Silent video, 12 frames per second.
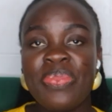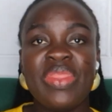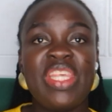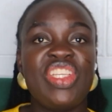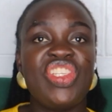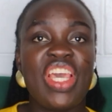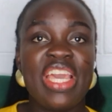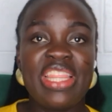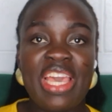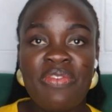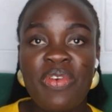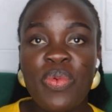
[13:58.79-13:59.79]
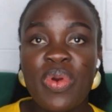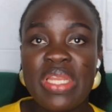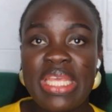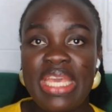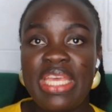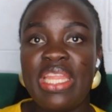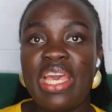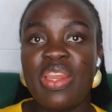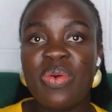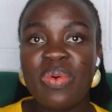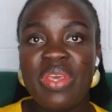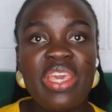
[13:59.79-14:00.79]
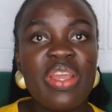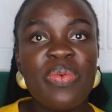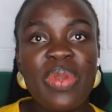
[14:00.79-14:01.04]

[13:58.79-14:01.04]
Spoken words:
They checked everyone in, and here